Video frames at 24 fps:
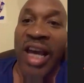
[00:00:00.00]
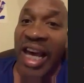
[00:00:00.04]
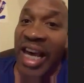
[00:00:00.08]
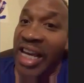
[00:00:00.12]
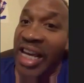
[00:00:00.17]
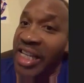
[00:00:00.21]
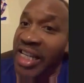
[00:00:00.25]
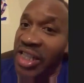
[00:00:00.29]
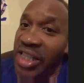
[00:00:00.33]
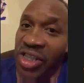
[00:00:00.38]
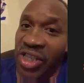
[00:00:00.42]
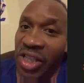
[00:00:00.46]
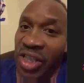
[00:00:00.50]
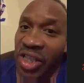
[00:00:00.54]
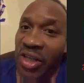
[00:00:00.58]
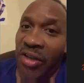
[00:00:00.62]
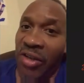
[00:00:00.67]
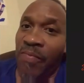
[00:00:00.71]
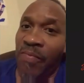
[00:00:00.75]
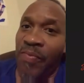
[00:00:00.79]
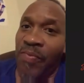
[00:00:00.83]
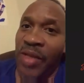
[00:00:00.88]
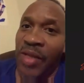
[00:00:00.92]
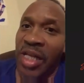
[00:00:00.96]
I could
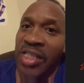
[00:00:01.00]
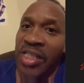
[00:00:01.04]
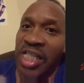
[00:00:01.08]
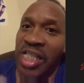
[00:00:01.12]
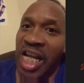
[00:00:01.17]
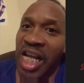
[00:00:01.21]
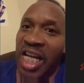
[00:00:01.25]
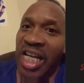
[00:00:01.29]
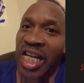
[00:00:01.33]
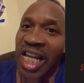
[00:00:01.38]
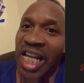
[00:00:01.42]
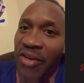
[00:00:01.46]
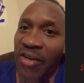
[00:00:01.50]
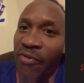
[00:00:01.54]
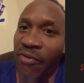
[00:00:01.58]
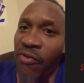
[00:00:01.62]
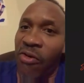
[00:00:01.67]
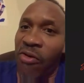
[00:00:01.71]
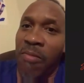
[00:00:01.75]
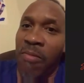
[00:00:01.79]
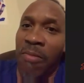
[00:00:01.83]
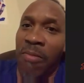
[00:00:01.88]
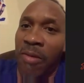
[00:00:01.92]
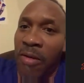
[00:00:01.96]
tell. And it's like a lot of
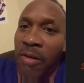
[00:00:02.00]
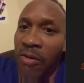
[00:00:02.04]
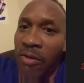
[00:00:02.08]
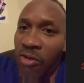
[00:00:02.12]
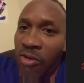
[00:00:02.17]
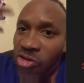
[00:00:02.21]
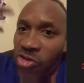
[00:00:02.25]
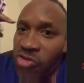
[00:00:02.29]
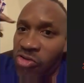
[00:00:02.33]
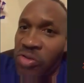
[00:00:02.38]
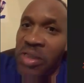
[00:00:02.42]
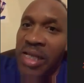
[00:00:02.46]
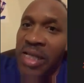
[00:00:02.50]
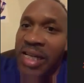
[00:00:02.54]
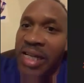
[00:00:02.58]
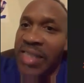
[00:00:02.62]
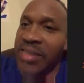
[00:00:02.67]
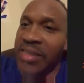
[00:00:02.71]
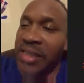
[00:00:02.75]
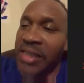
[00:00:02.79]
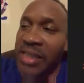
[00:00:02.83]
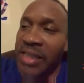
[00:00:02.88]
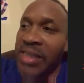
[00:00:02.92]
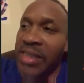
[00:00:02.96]
former older
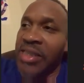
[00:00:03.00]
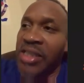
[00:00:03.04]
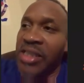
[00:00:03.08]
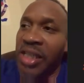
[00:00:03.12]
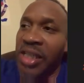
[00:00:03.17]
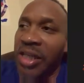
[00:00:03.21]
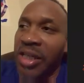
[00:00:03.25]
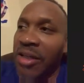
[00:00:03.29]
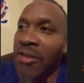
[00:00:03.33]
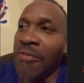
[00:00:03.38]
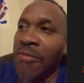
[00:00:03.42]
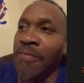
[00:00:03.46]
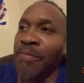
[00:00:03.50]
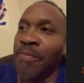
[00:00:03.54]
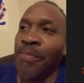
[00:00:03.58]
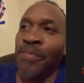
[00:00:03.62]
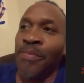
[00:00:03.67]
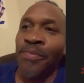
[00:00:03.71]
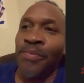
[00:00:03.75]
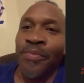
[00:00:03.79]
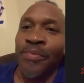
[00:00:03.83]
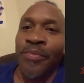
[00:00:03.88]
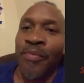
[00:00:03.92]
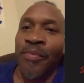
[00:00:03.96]
guys, they could tell
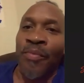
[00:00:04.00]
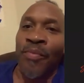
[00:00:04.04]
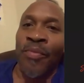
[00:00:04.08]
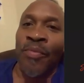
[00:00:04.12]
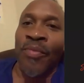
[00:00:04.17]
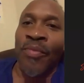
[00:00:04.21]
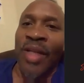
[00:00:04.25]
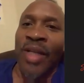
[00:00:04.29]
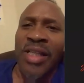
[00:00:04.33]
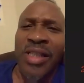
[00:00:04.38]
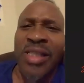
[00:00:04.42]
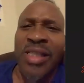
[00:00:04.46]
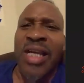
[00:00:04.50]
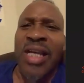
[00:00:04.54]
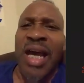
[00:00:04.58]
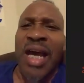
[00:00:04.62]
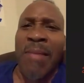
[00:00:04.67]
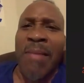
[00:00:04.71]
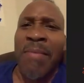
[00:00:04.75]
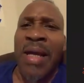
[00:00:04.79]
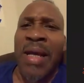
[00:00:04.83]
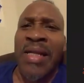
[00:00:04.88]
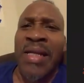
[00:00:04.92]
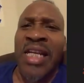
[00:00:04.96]
that this
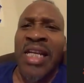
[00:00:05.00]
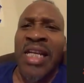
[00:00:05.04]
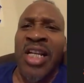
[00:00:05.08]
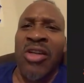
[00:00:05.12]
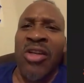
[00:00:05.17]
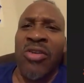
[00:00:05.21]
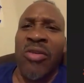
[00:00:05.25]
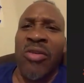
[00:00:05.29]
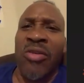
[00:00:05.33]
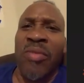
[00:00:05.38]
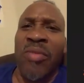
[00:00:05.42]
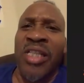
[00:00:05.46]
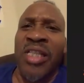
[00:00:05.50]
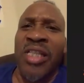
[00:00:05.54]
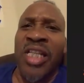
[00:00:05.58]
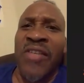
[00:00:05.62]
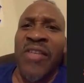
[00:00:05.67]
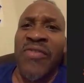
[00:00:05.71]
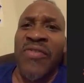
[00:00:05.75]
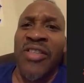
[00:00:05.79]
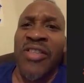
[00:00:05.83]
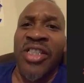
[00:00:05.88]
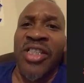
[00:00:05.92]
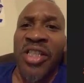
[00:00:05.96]
guy might need a little bit of
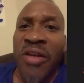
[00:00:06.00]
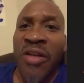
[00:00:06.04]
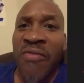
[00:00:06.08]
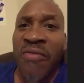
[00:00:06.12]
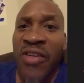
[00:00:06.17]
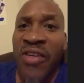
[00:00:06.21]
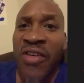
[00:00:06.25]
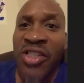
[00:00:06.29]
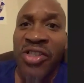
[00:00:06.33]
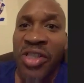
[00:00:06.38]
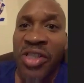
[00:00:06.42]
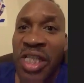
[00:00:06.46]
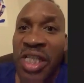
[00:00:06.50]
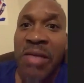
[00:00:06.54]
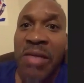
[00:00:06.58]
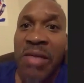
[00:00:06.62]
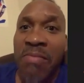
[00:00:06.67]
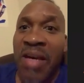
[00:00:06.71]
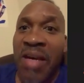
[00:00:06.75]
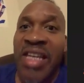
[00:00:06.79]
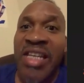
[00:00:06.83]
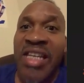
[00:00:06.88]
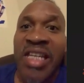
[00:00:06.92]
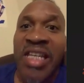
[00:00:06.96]
defense, and eventually
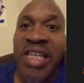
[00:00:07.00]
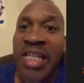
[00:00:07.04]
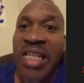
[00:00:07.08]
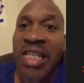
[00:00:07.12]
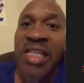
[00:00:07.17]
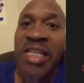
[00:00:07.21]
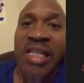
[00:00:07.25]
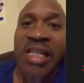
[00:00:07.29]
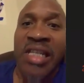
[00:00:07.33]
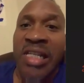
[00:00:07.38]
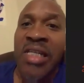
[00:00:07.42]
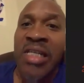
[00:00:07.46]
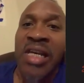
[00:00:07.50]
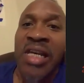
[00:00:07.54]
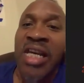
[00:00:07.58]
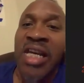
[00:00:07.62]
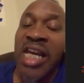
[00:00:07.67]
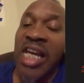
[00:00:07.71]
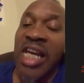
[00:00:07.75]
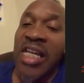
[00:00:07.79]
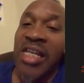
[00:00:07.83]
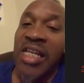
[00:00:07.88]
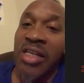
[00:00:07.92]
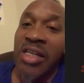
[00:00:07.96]
he might get hit
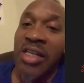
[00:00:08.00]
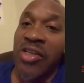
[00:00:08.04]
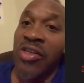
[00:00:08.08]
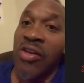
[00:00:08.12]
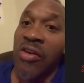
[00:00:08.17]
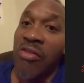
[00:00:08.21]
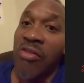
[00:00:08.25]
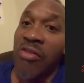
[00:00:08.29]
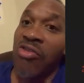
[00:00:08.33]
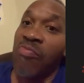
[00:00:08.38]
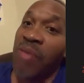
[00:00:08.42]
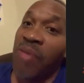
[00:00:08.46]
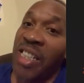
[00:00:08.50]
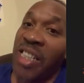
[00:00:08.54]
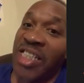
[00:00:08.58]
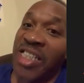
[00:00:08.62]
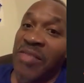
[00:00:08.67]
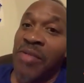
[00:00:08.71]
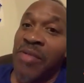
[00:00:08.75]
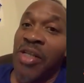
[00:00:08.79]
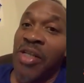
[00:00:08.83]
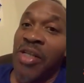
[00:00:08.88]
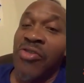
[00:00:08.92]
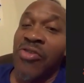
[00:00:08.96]
and
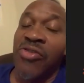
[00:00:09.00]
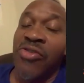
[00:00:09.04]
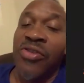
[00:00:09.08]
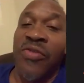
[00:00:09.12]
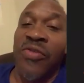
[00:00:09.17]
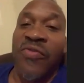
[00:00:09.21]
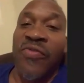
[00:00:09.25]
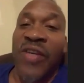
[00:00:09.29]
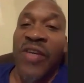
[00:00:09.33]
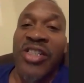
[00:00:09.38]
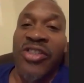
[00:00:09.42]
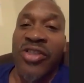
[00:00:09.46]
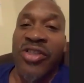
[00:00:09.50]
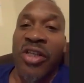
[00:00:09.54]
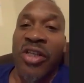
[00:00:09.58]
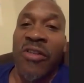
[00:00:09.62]
possibly lose the fight.